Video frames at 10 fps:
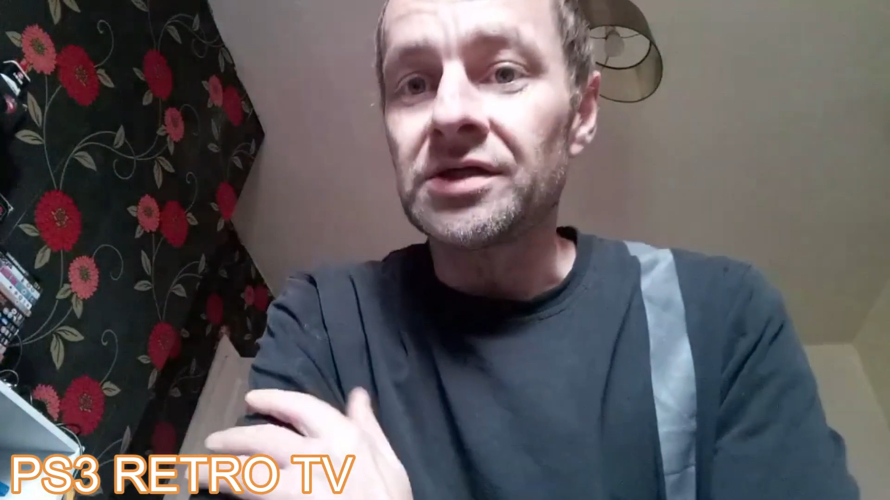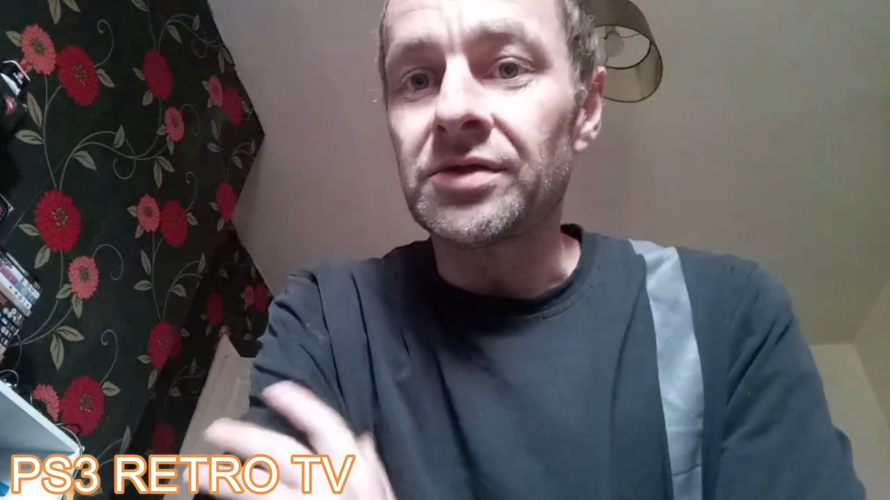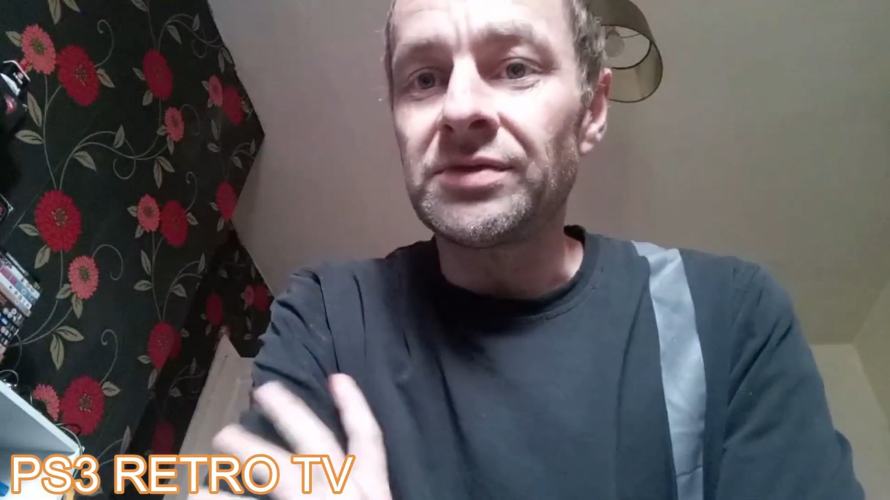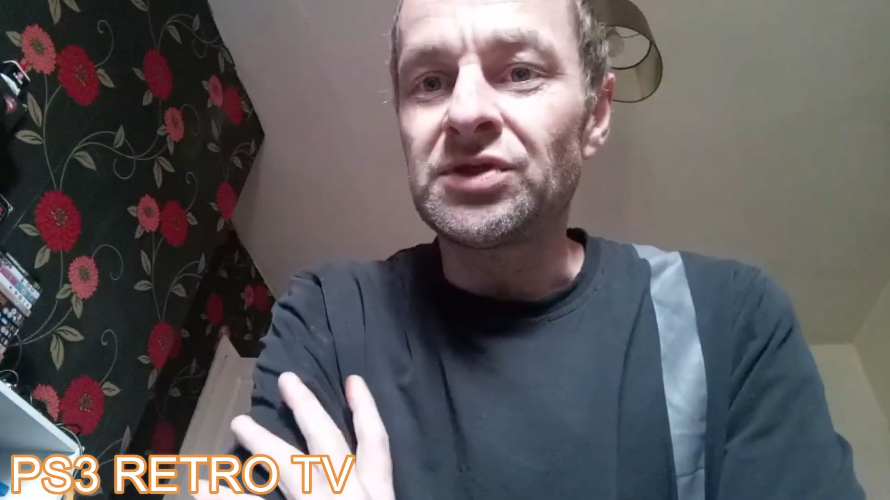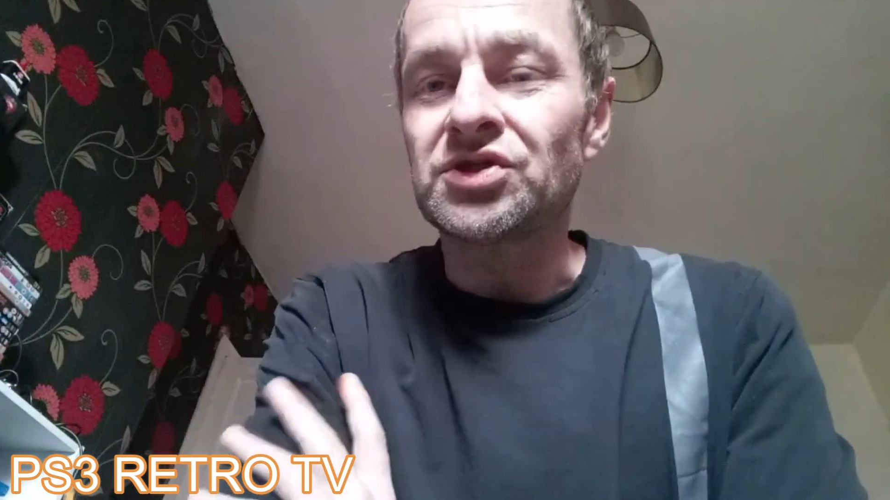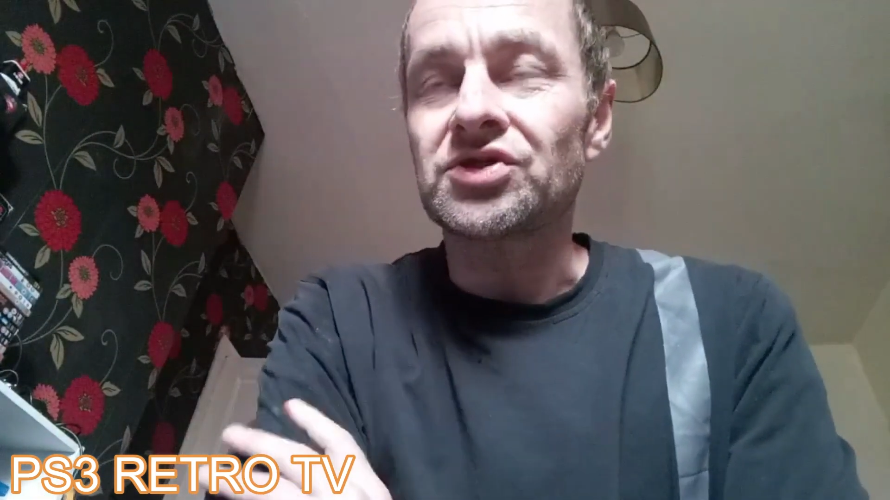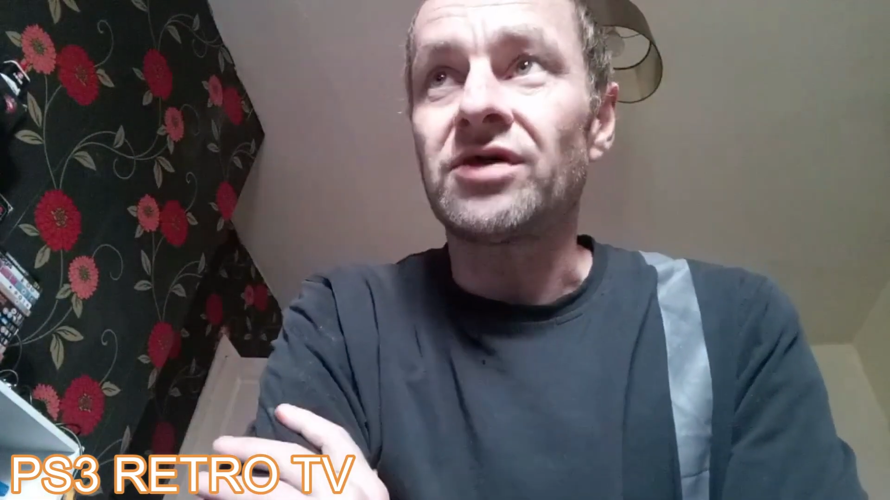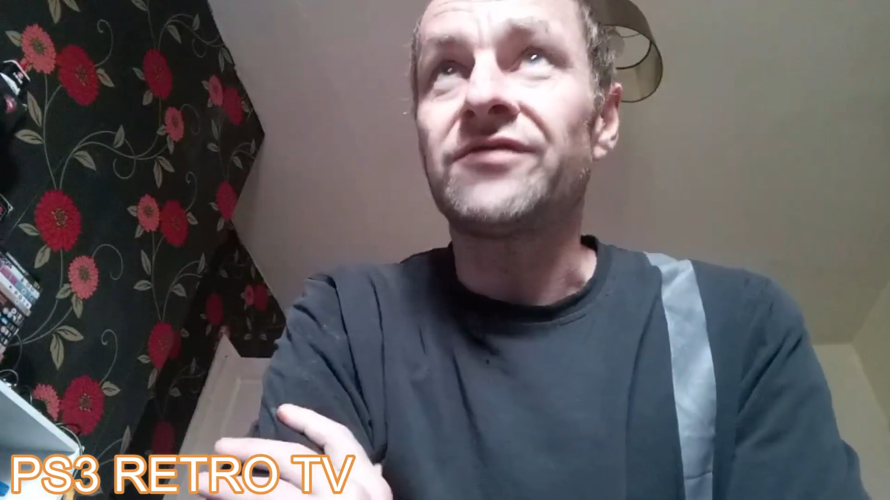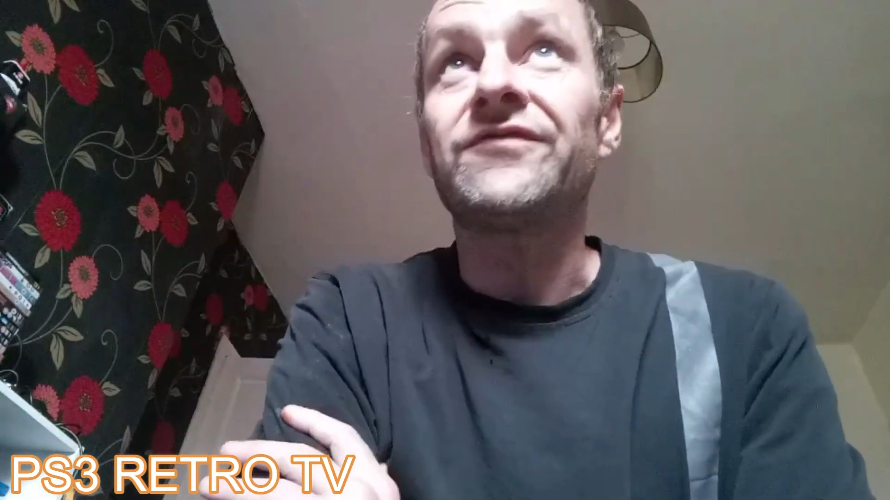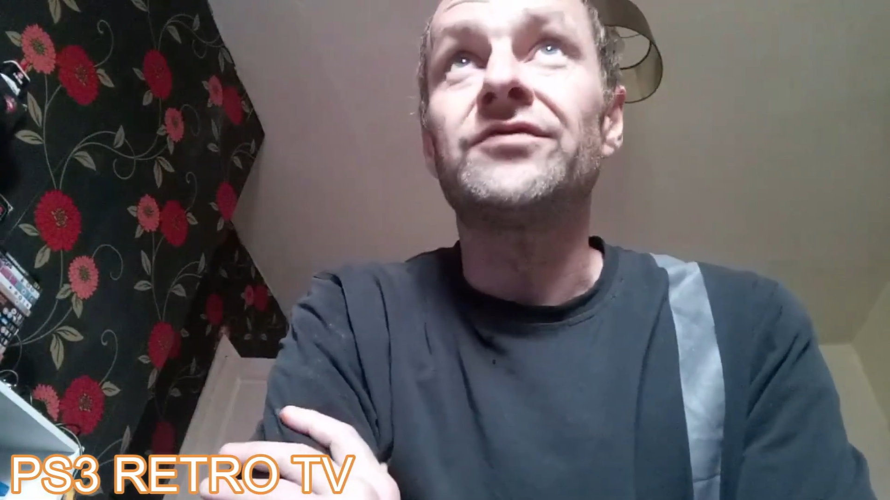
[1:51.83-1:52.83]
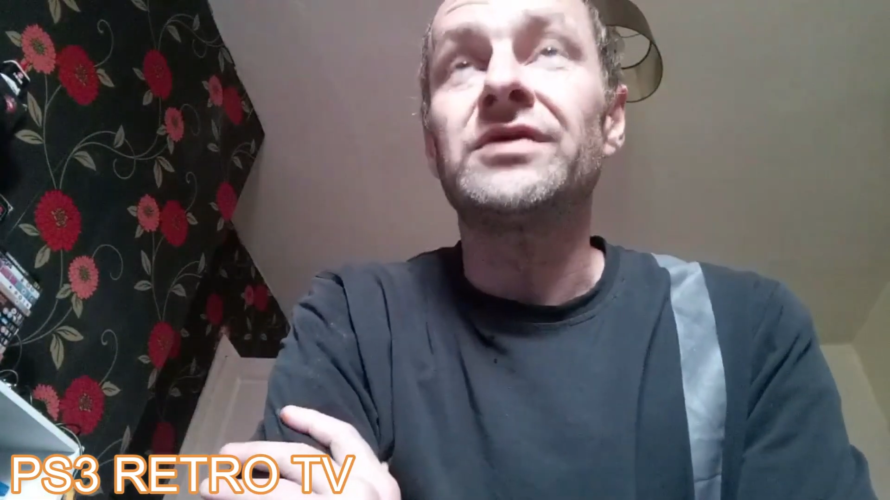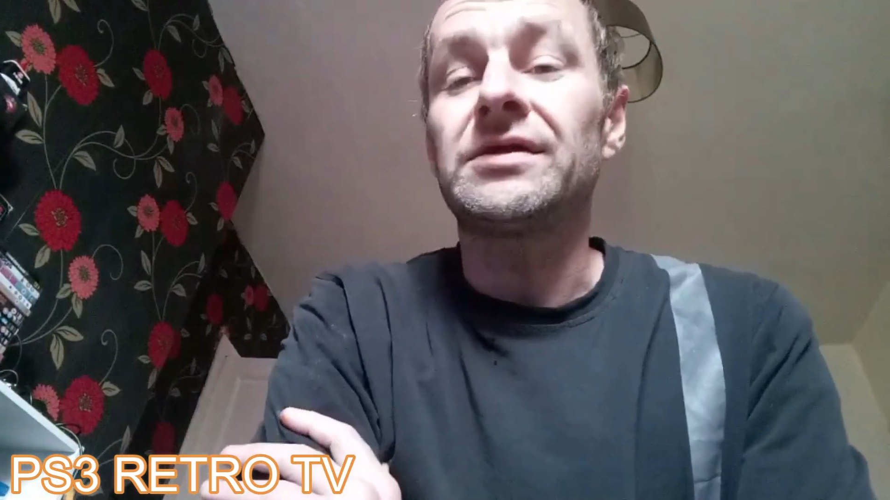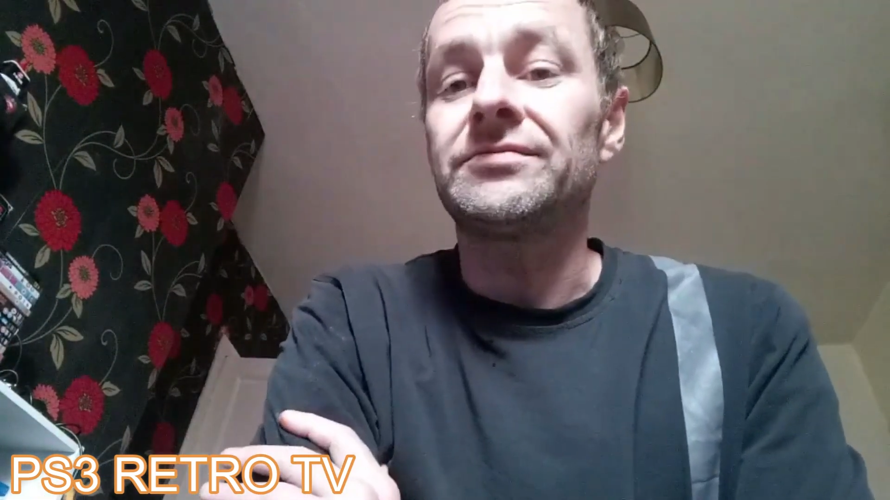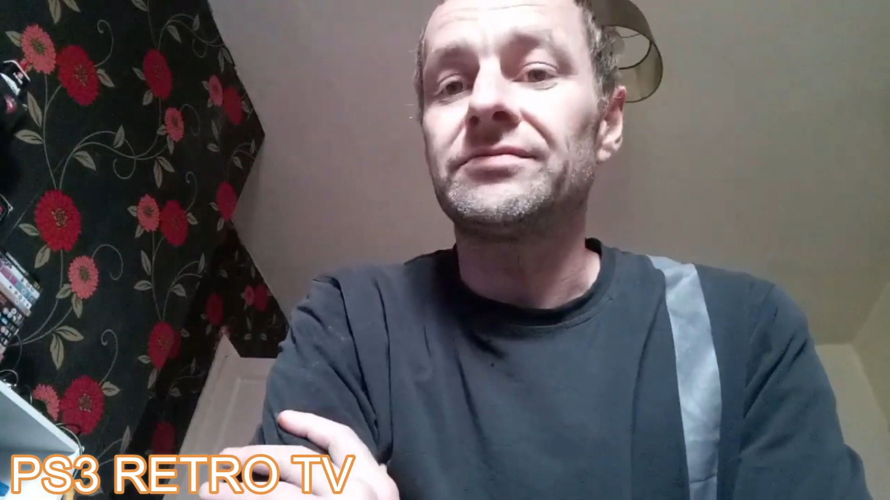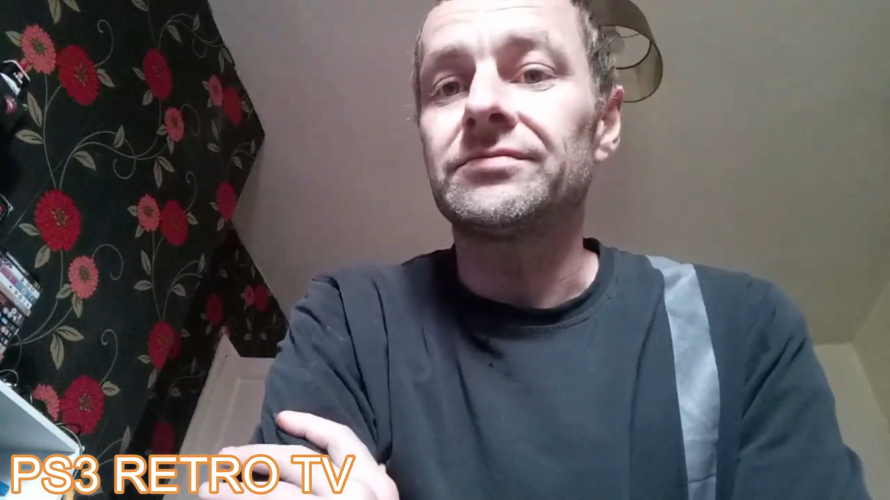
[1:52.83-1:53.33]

had a wee scuff on it.